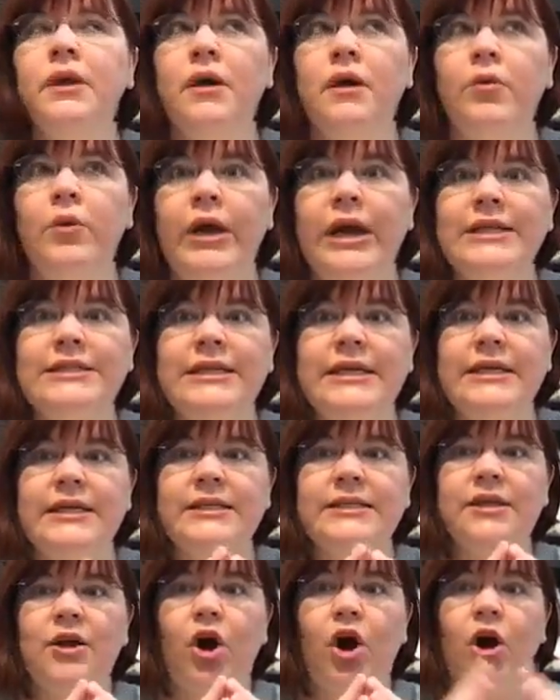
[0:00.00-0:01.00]
what I did
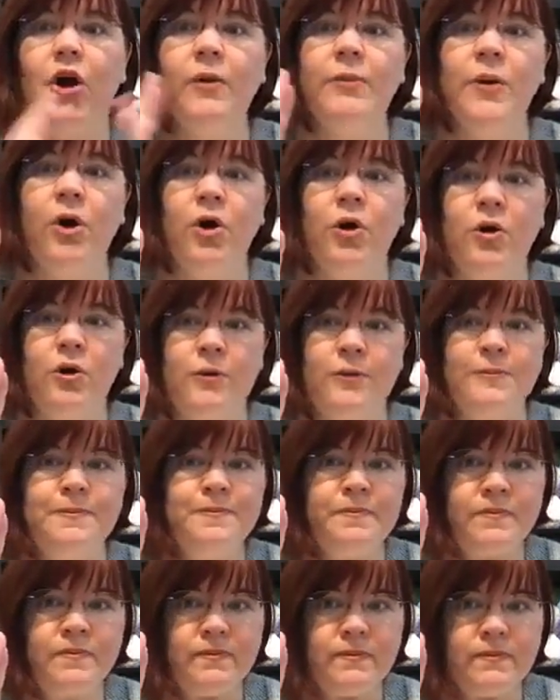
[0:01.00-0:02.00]
is the armhole
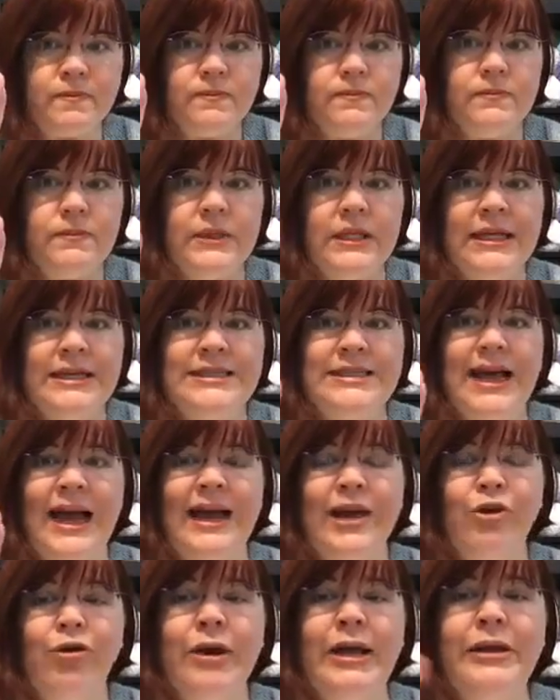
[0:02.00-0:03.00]

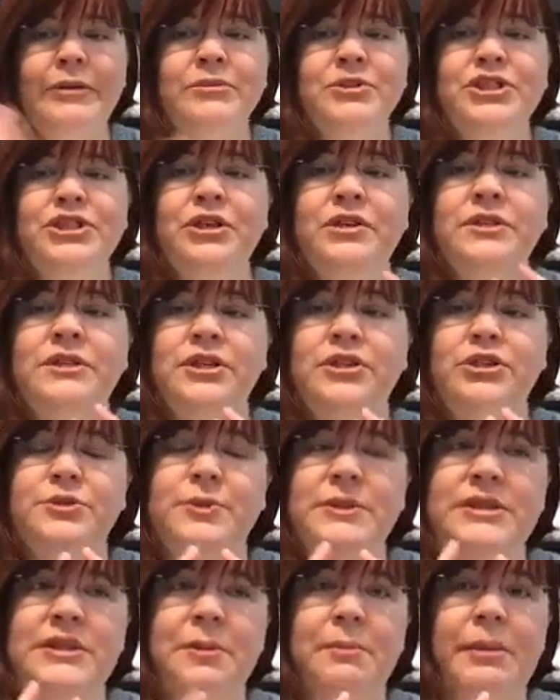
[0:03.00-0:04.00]
diagram shows that you're
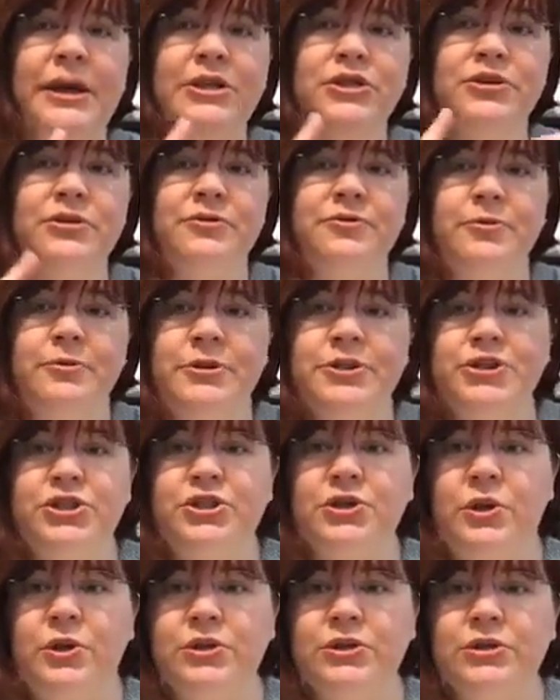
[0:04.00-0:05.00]
supposed to measure from the
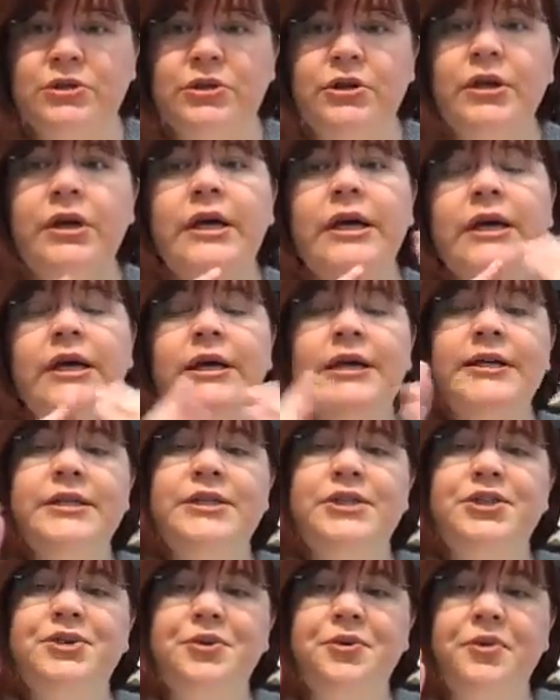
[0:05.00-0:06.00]
shoulder
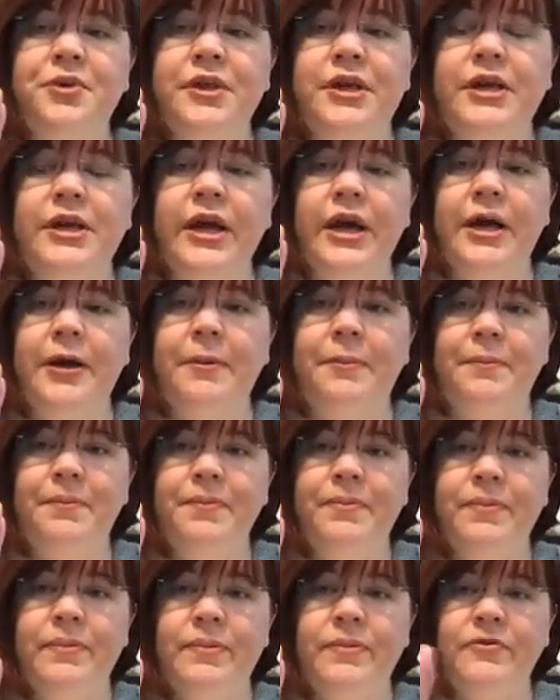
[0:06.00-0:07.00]
to the
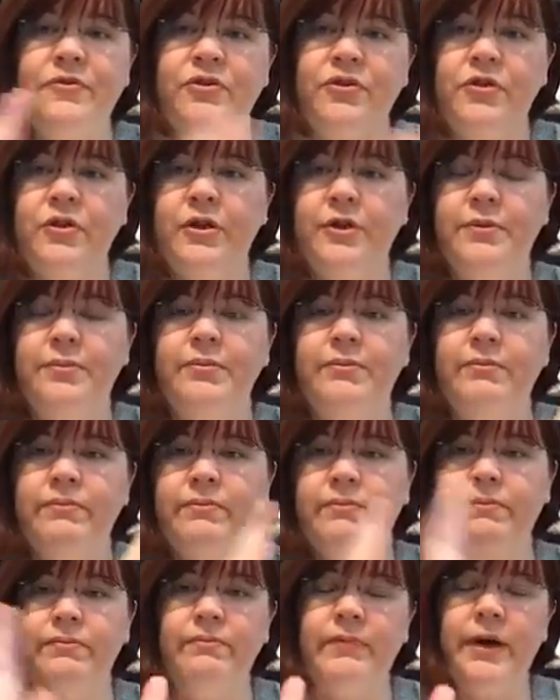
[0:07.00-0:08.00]
um, to the
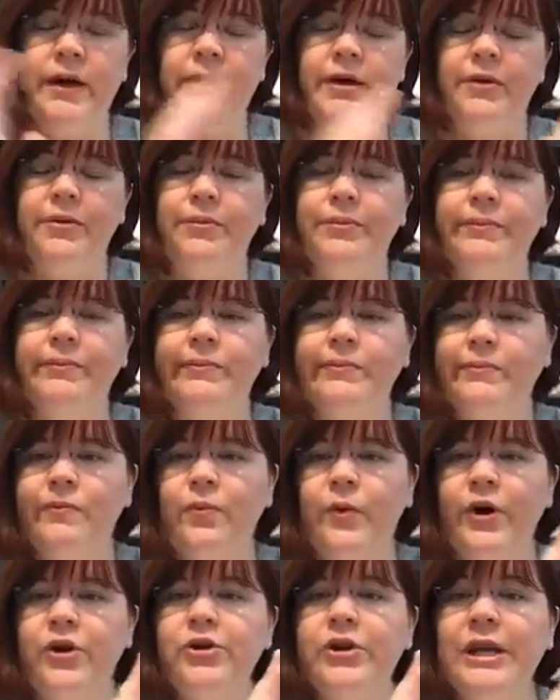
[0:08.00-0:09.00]
um,
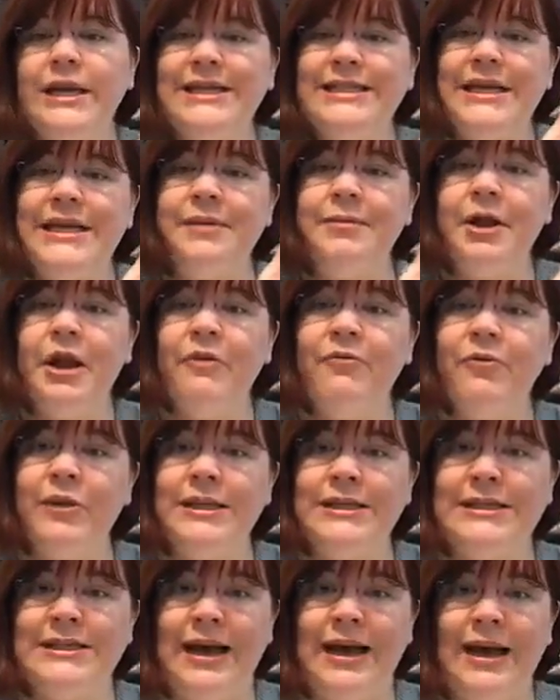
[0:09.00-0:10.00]
where you're going to seam it up for
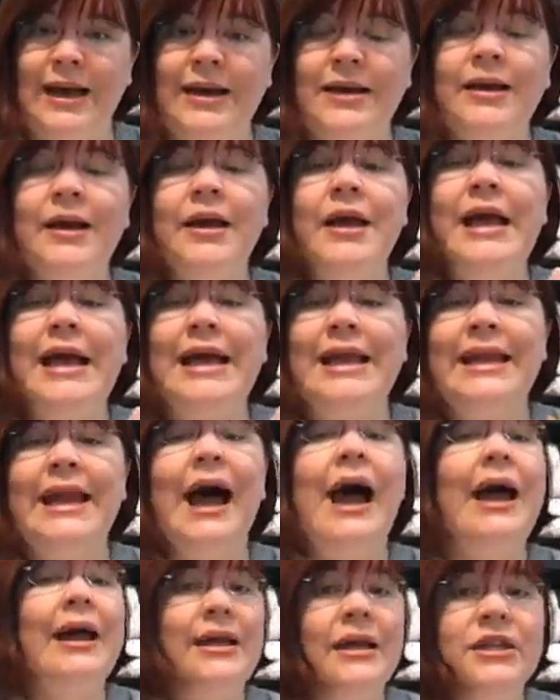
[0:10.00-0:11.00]
the side,
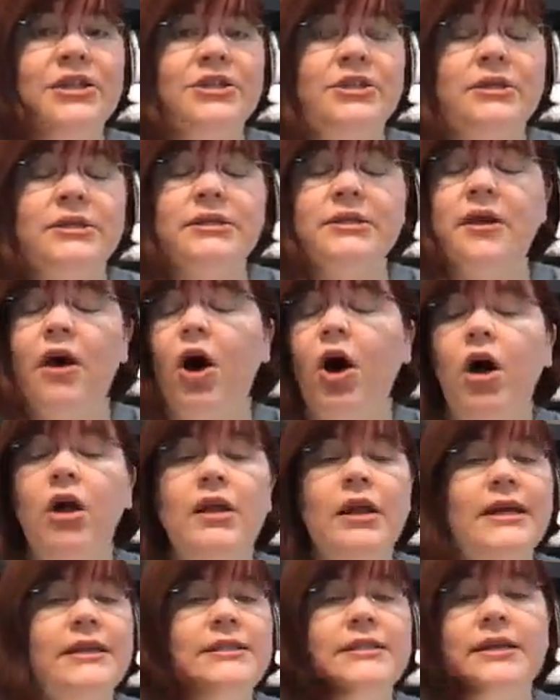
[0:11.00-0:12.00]
nine inches.
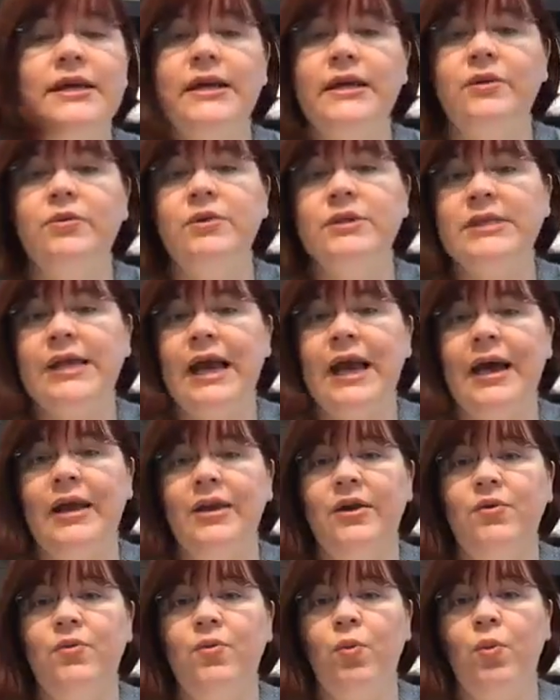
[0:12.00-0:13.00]
All I did was I
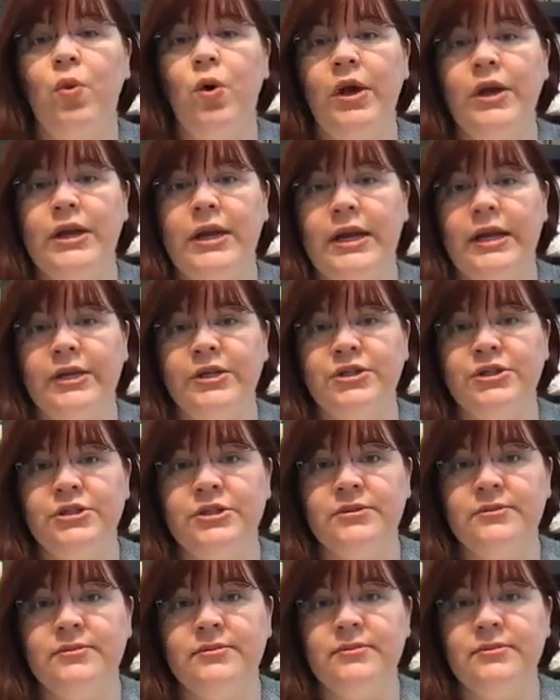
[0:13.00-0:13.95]
added one inch.